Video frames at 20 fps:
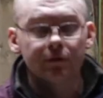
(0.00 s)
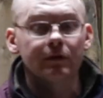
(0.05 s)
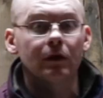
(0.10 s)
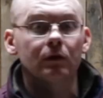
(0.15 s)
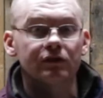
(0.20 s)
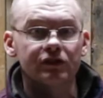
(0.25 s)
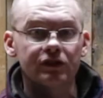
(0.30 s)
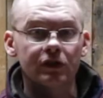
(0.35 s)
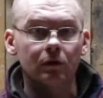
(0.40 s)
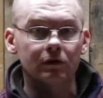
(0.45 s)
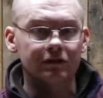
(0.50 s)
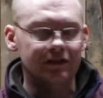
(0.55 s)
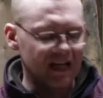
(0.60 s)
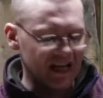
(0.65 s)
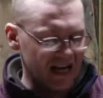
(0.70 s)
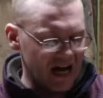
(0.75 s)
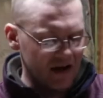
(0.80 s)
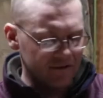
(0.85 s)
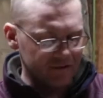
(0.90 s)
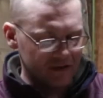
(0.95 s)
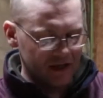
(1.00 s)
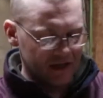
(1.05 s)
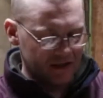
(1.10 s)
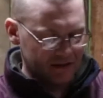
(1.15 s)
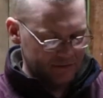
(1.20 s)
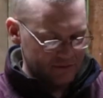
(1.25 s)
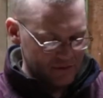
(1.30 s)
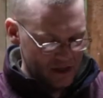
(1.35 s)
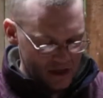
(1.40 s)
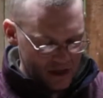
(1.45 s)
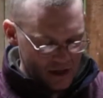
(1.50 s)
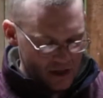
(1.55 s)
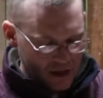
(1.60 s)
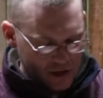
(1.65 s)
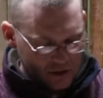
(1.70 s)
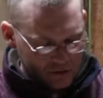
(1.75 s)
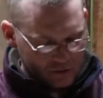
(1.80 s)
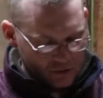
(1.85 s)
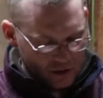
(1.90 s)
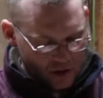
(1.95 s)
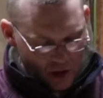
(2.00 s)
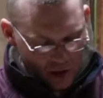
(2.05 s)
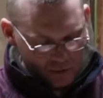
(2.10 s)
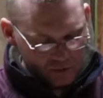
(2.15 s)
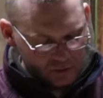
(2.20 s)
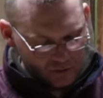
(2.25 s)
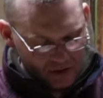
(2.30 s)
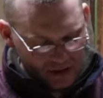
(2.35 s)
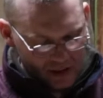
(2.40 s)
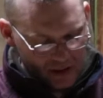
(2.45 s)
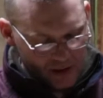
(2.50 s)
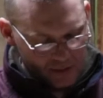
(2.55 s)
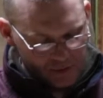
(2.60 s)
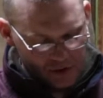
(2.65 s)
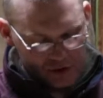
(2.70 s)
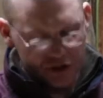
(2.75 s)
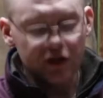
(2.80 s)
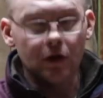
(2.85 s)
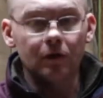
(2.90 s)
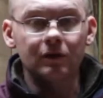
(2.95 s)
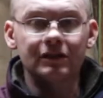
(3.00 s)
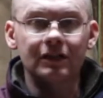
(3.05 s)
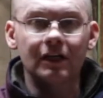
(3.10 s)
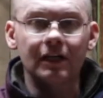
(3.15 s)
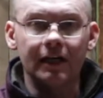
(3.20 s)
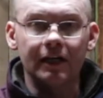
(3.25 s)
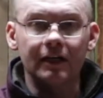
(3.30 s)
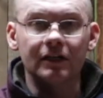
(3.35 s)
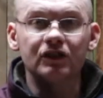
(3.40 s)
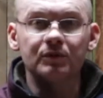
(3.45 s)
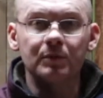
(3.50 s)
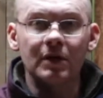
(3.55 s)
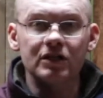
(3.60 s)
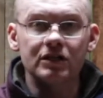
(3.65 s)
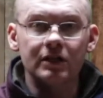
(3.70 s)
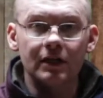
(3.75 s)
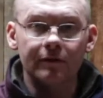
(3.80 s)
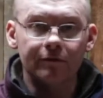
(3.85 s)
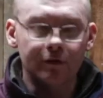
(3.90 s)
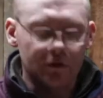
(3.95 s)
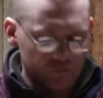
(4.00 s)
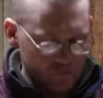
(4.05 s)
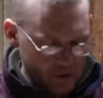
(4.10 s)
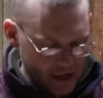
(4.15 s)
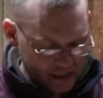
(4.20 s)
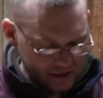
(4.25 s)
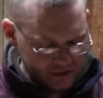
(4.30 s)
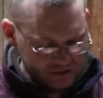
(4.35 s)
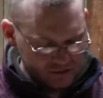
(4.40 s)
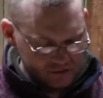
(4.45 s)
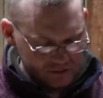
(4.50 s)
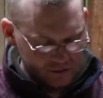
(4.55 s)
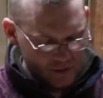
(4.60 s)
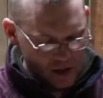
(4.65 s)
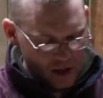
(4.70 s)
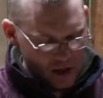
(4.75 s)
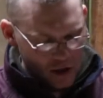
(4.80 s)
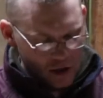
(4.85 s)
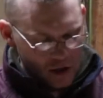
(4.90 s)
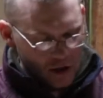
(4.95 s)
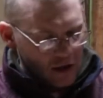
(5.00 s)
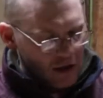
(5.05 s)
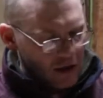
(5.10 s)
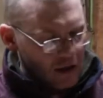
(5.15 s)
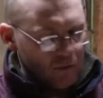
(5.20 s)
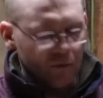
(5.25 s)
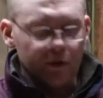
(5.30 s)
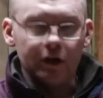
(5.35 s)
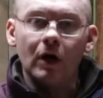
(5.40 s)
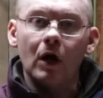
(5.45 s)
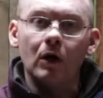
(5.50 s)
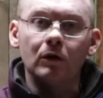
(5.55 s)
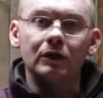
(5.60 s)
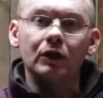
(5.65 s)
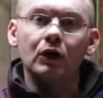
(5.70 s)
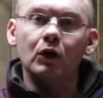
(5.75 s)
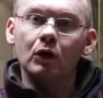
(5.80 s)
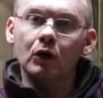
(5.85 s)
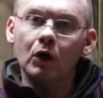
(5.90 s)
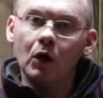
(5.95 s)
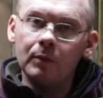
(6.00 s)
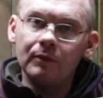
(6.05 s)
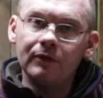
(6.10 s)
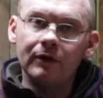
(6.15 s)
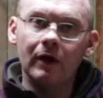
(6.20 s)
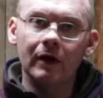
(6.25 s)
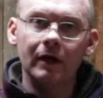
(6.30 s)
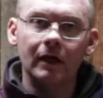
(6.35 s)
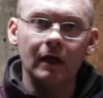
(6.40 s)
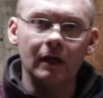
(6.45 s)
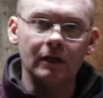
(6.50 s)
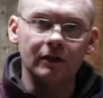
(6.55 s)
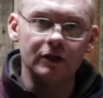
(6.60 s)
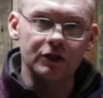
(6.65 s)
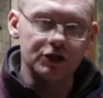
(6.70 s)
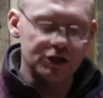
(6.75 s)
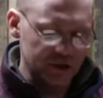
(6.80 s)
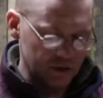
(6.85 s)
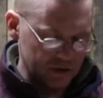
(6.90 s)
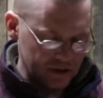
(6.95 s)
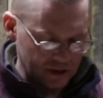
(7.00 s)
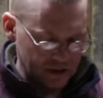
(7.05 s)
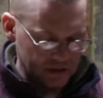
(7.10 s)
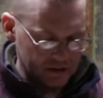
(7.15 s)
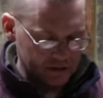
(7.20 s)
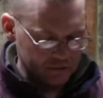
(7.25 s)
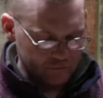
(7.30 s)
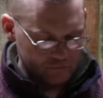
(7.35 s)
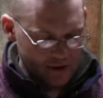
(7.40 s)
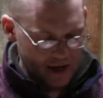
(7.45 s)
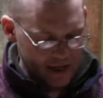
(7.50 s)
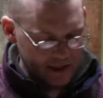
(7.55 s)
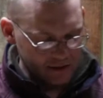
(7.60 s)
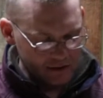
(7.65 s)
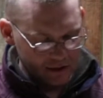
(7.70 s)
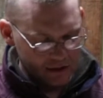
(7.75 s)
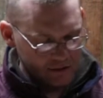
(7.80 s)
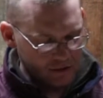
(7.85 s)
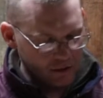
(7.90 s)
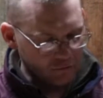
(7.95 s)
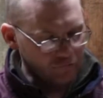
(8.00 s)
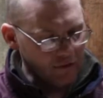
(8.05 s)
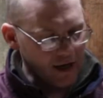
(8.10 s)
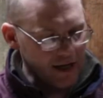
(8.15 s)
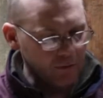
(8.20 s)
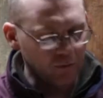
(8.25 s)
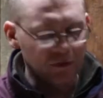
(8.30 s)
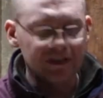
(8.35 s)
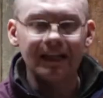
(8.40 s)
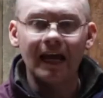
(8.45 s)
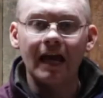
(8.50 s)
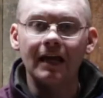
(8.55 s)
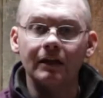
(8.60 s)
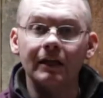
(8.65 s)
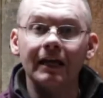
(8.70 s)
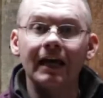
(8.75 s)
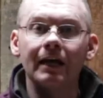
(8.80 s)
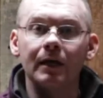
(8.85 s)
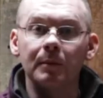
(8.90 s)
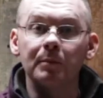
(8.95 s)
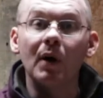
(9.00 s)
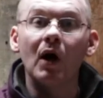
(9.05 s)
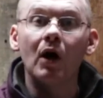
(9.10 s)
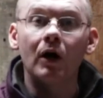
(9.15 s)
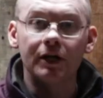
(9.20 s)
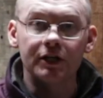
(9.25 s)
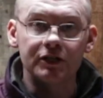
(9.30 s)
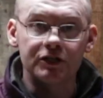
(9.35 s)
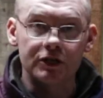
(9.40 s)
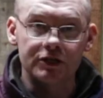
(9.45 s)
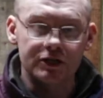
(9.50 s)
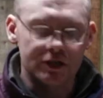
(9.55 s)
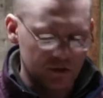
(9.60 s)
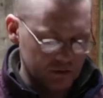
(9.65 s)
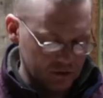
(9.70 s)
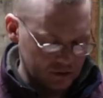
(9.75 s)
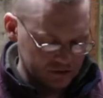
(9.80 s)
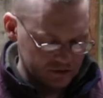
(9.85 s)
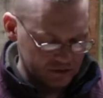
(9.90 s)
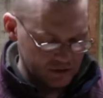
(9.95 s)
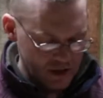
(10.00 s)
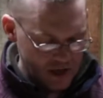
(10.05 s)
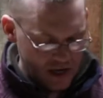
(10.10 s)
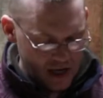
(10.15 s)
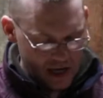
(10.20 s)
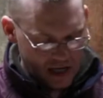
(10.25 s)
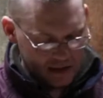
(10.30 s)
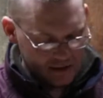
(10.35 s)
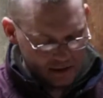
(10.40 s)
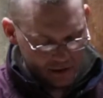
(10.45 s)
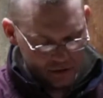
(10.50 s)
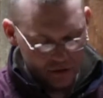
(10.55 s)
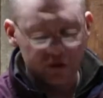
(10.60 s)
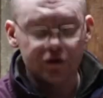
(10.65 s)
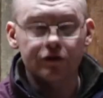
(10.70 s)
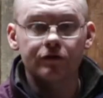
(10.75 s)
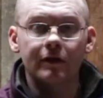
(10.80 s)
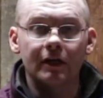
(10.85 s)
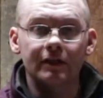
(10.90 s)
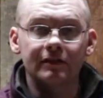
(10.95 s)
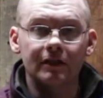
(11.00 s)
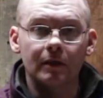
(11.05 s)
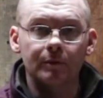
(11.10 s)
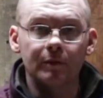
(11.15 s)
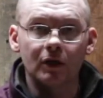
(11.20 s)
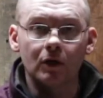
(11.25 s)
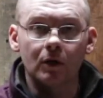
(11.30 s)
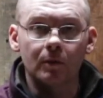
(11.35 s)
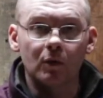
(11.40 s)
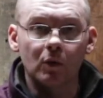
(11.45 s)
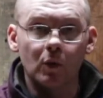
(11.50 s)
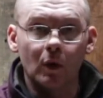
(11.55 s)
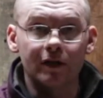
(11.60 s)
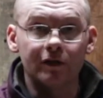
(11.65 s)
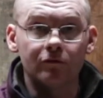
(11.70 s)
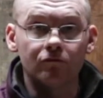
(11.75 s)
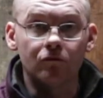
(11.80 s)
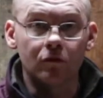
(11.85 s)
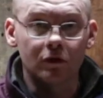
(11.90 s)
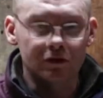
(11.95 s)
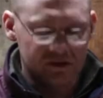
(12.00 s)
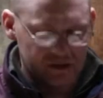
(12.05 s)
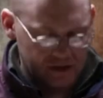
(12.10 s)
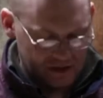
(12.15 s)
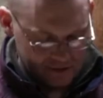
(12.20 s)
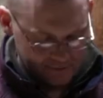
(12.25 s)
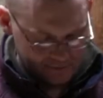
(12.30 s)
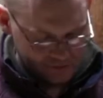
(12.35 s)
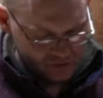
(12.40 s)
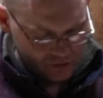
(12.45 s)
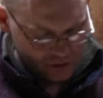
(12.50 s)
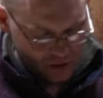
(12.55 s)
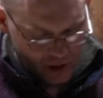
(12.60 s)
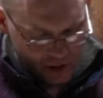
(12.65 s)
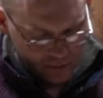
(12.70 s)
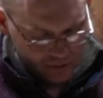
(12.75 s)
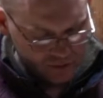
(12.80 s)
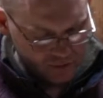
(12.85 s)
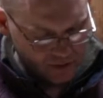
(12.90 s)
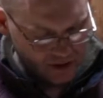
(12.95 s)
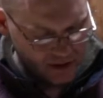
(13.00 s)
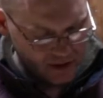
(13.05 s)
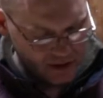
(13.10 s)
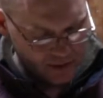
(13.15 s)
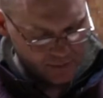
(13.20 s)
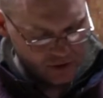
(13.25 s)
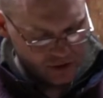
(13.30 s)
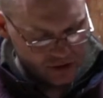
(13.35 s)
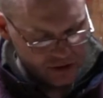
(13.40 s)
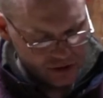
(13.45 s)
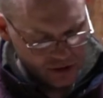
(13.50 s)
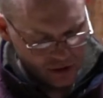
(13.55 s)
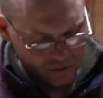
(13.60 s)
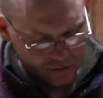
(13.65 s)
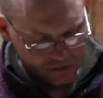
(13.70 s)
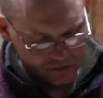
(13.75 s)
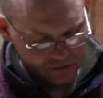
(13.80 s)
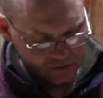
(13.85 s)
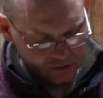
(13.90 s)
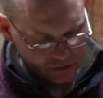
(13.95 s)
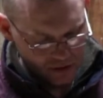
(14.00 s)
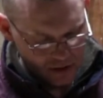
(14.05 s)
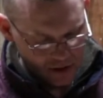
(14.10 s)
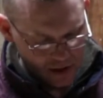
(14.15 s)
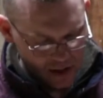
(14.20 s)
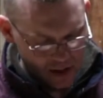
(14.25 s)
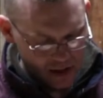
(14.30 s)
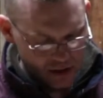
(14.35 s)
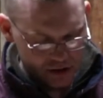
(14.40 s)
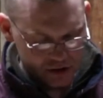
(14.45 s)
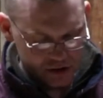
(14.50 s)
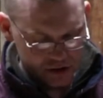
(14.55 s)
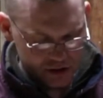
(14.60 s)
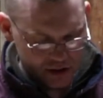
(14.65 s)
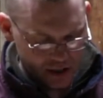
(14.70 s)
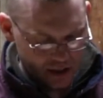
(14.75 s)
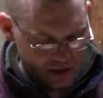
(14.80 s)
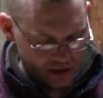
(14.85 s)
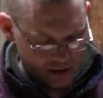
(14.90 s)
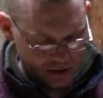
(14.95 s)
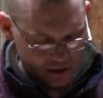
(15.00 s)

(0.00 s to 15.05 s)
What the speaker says: those chokes then after that. So you always want to keep your chokes clean, especially if it rains. When you hold the gun up into shooting into rain, the rain will tend to get in behind your chokes, and then your treads can become quite rusty. So you always want to keep your chokes in check.